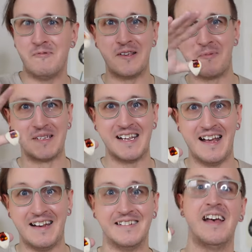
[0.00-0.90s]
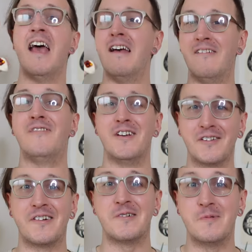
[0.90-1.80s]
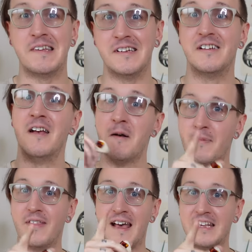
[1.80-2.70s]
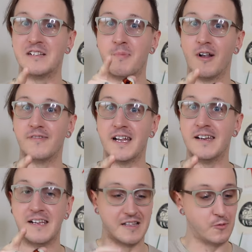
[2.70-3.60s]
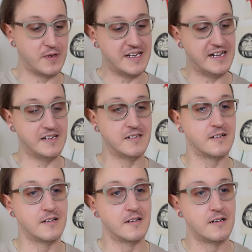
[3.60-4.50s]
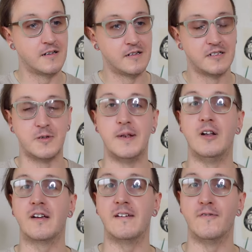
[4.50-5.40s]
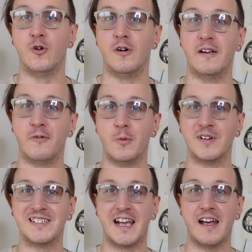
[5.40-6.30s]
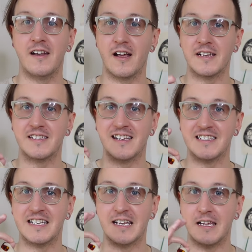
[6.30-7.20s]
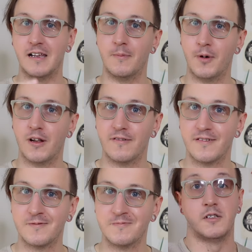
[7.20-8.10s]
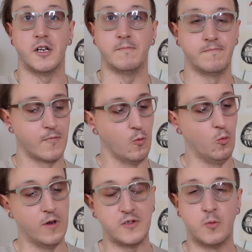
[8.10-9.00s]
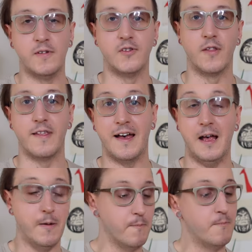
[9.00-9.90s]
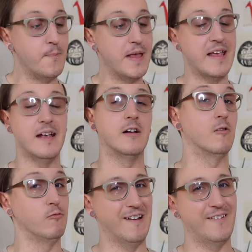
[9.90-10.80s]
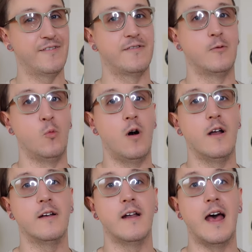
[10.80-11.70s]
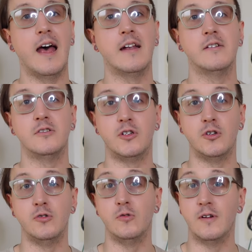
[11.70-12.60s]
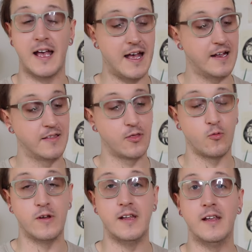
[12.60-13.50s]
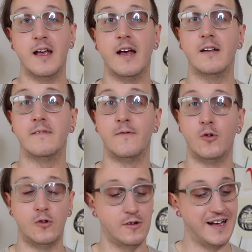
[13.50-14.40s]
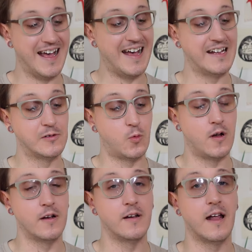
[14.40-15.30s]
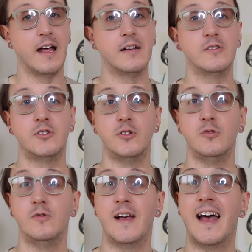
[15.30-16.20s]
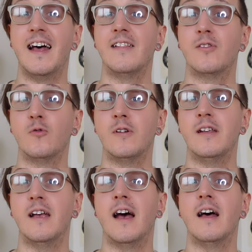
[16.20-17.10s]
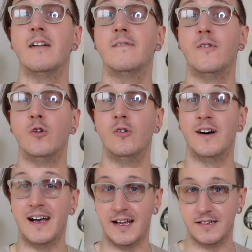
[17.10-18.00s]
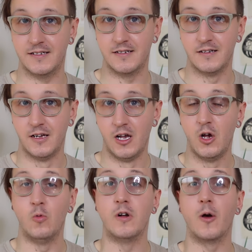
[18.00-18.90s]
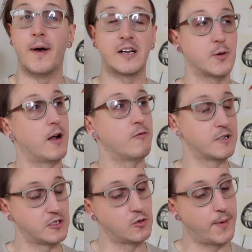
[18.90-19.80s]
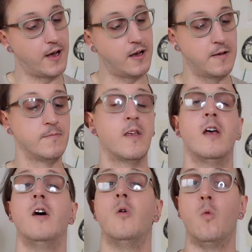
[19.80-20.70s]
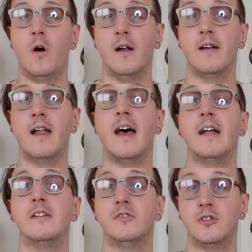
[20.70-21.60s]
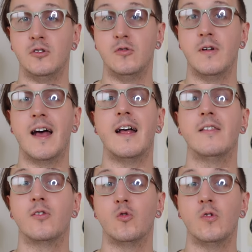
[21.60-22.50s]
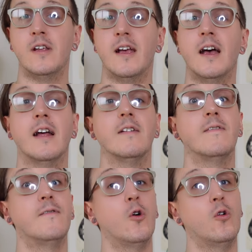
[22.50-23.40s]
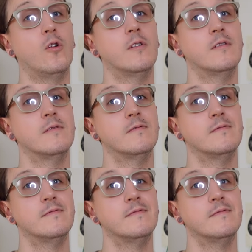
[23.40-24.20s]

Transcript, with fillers: with the opposite hand. It feels very weird, but that is the pull off technique that we need to be looking for if we want to get a nice zingy pull off. So, once we've done that big riff, one and two and three and four and one and two and three and four and, we go back to our original bar, one and two and three and four.